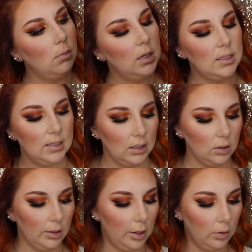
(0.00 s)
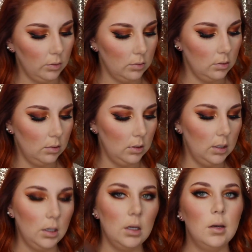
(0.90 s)
It's in Glow,
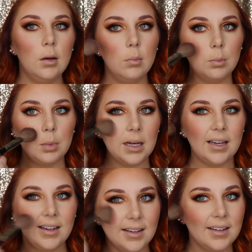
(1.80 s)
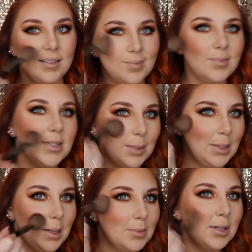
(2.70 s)
but
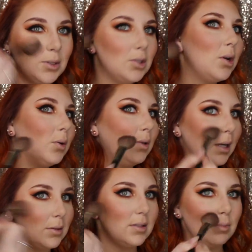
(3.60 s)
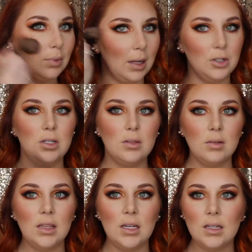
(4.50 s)
sometimes I'll tone down some blushes
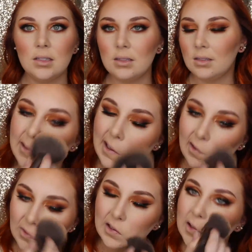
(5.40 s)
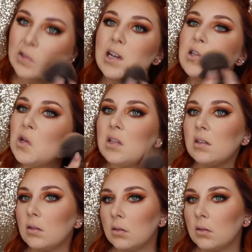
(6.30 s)
with this, soften those edges.